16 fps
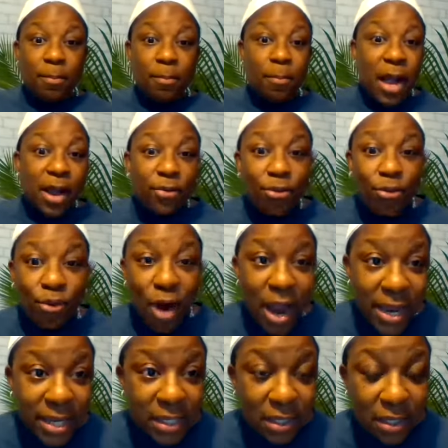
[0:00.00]
My
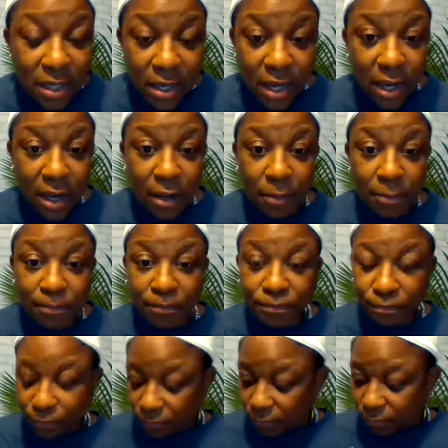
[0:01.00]
right
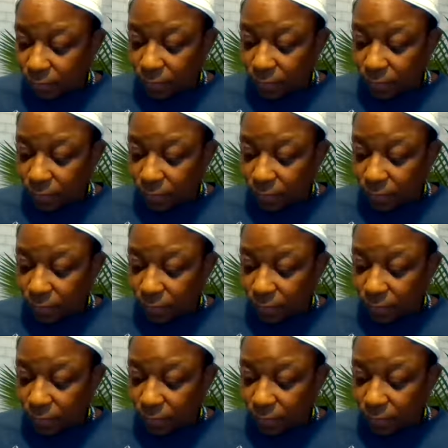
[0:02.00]
um,